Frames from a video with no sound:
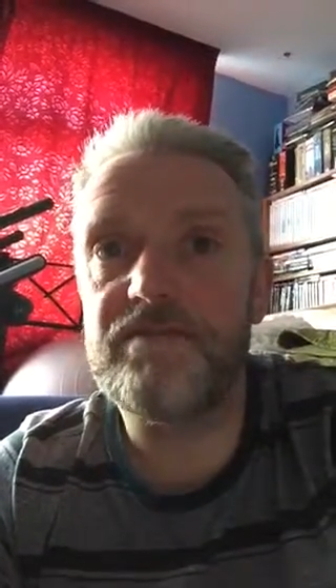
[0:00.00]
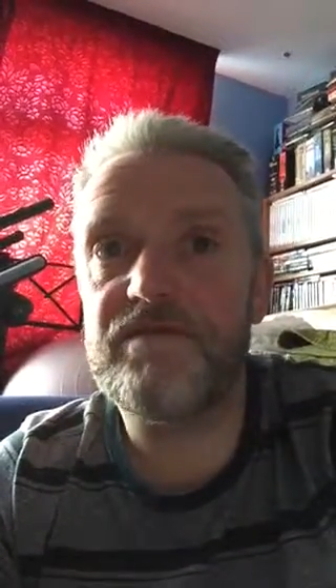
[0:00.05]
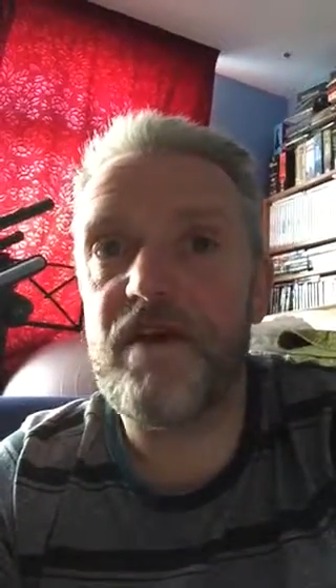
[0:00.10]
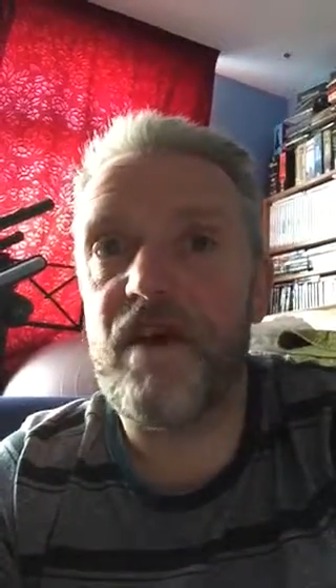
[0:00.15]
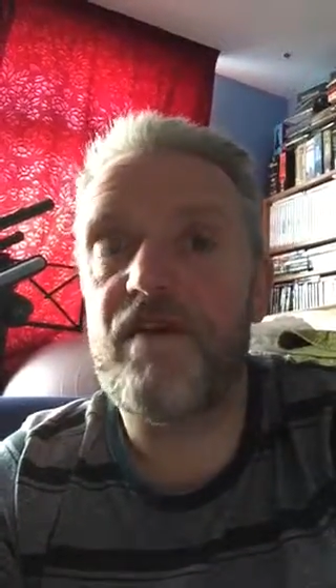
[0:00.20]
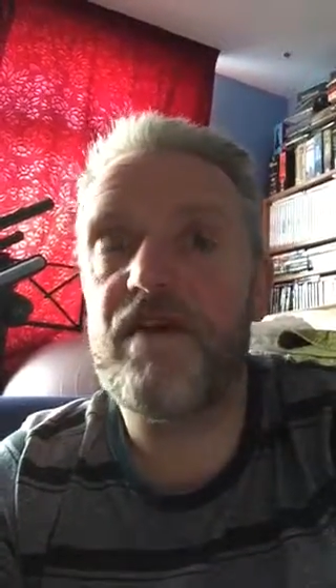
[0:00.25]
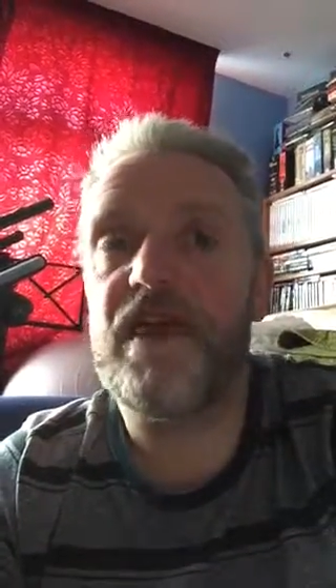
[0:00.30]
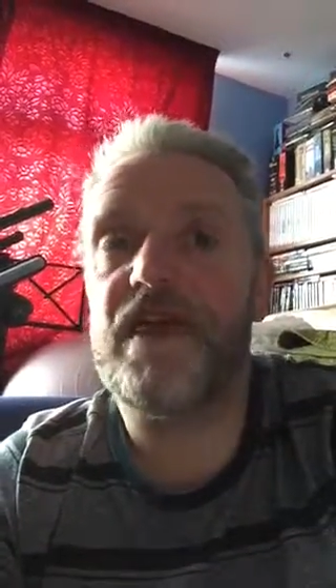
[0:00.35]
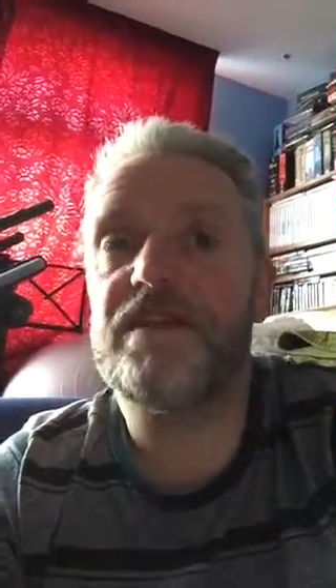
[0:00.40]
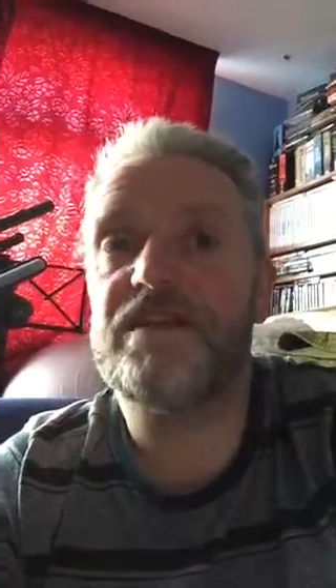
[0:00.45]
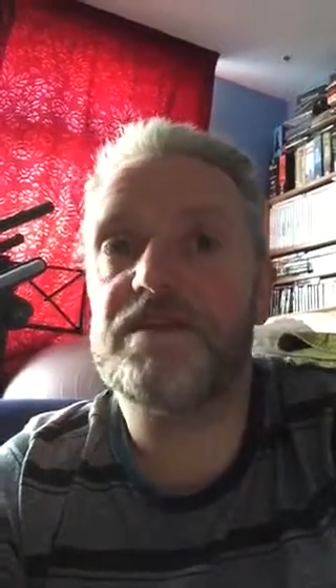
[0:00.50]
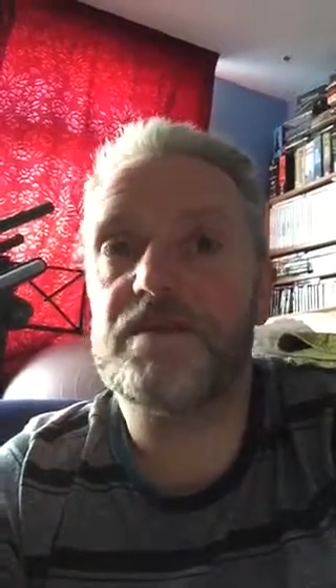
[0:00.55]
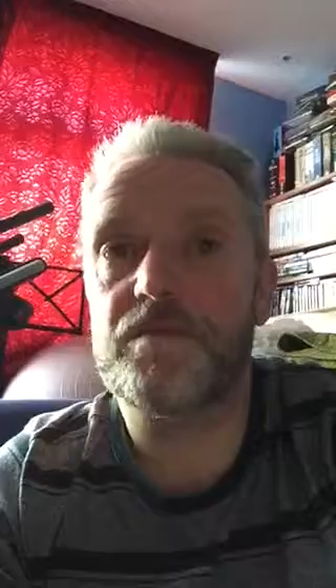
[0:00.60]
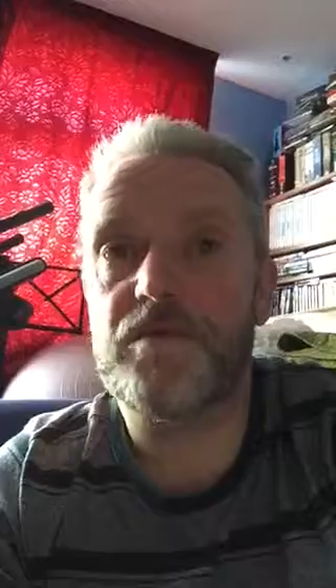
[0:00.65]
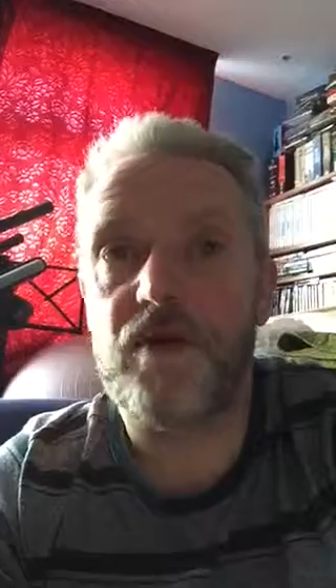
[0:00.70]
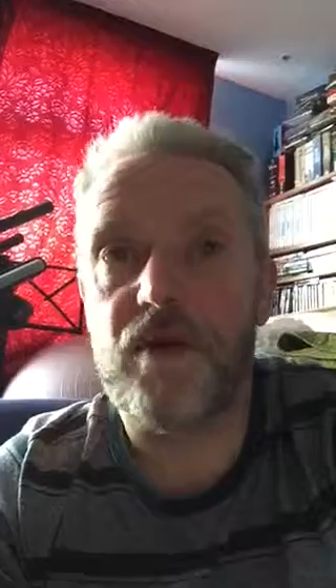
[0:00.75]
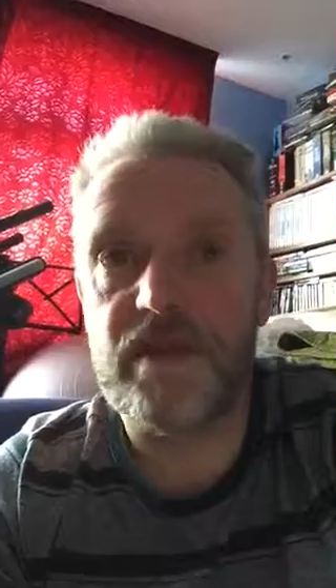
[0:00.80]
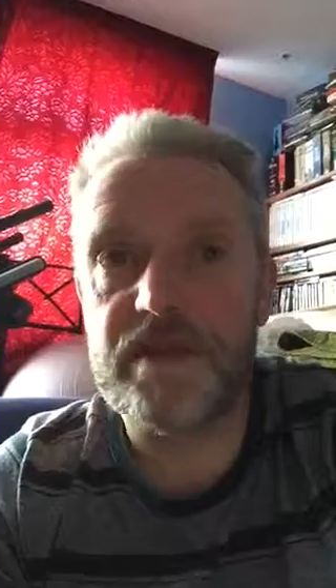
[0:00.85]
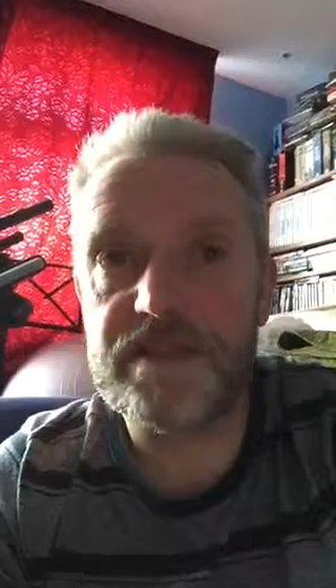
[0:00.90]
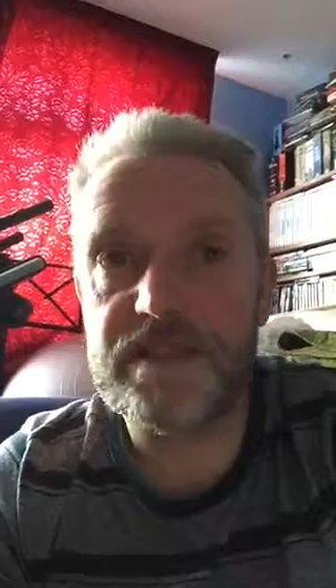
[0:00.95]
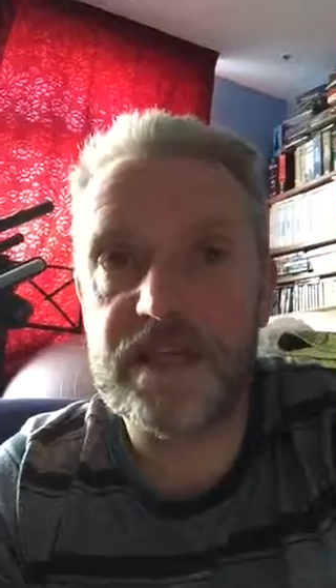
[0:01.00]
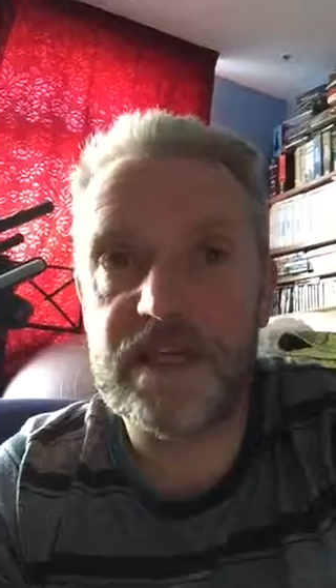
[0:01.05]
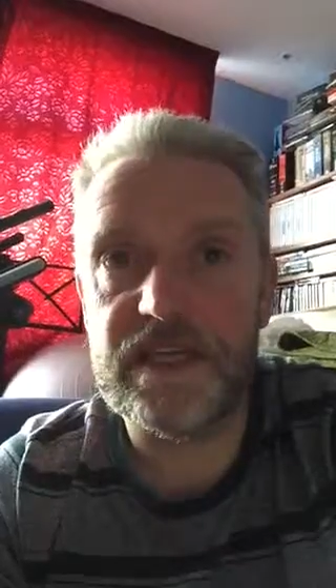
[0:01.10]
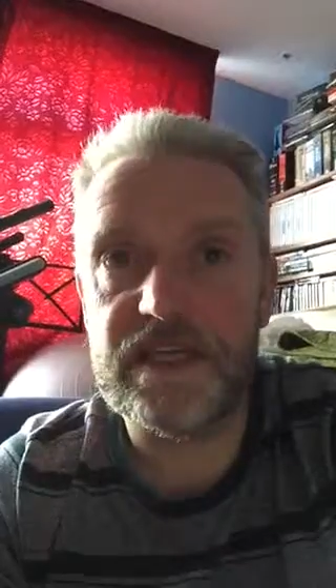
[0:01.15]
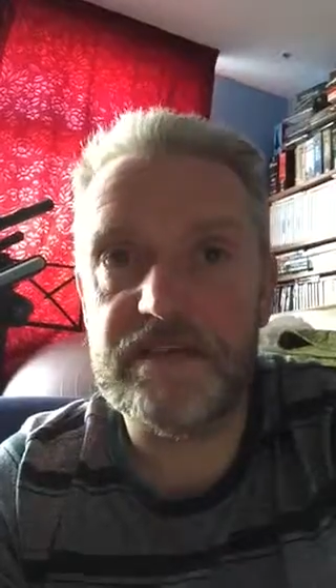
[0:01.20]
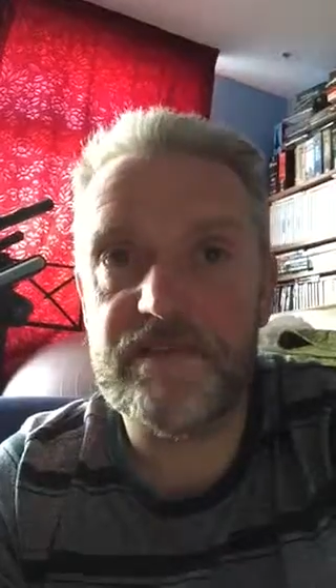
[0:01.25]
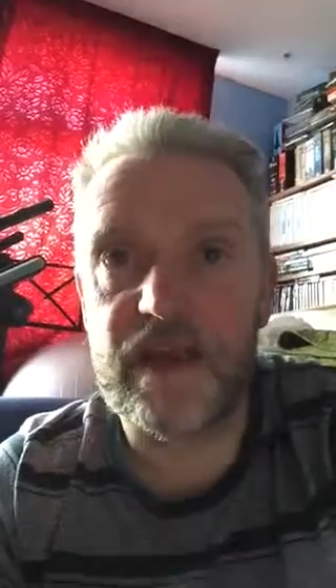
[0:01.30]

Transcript: very enterprising in